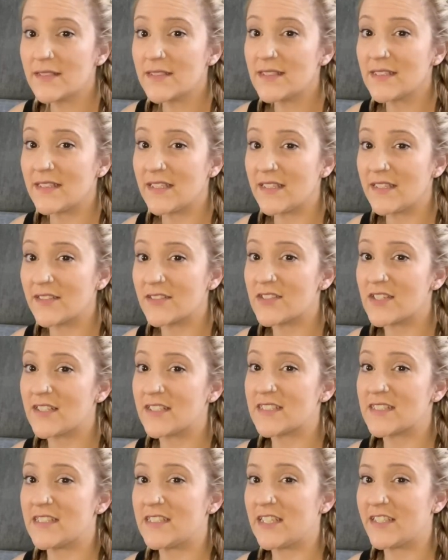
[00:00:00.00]
get your
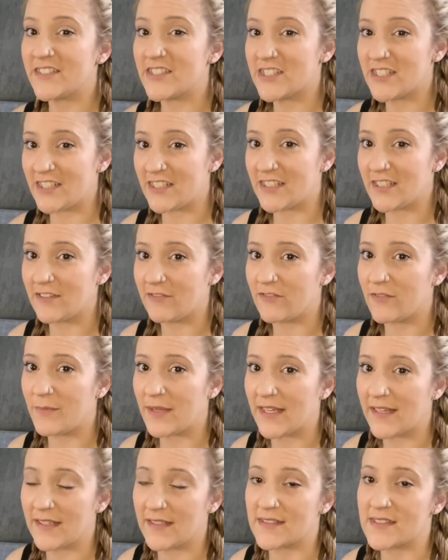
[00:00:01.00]
dog's attention and give them a
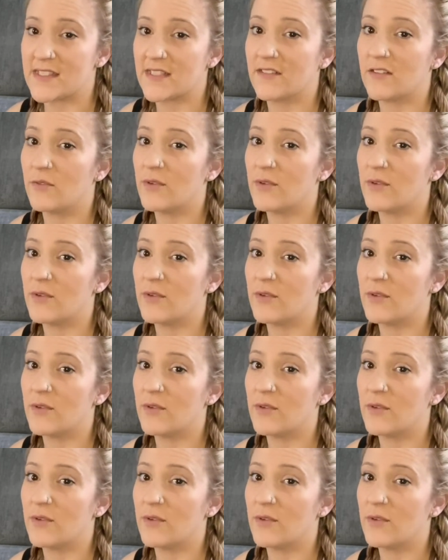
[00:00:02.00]
hand signal